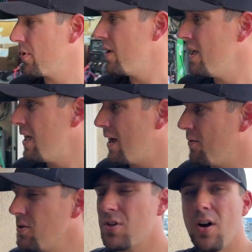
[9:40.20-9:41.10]
And
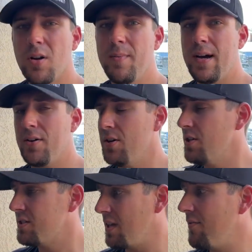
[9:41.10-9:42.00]
when you're talking about
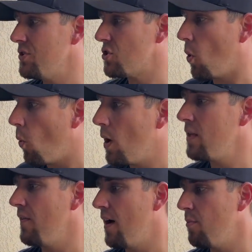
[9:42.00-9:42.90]
saving
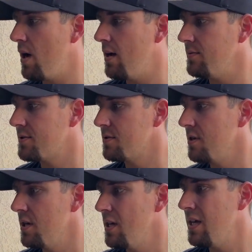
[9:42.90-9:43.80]
25 pounds
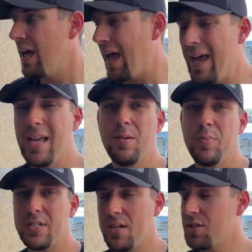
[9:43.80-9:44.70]
and
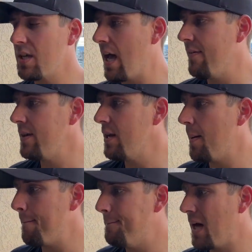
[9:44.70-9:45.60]
potentially having
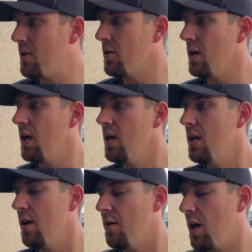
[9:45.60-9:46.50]
better
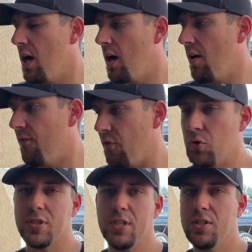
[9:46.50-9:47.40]

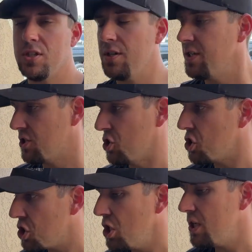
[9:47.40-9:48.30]
voltage, this
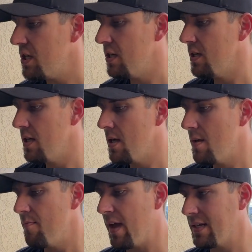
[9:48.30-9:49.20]
should
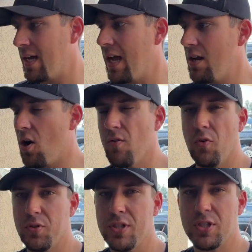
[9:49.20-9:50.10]
maintain our
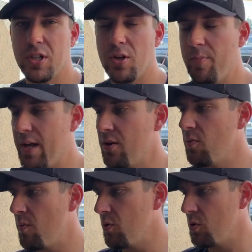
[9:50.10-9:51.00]
voltage a little better
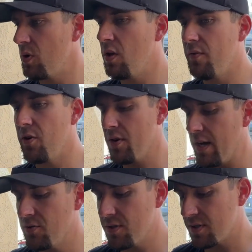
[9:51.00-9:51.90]
when we're doing all of our
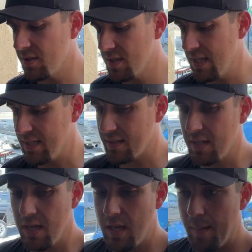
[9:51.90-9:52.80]
nitrous, because
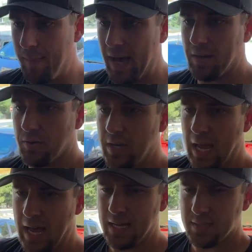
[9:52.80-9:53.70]
this battery
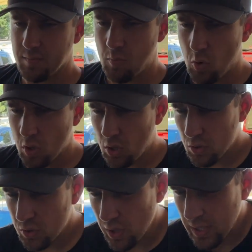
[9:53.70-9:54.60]
has more
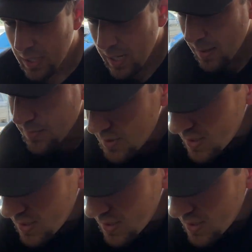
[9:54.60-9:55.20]
cold cranking amps.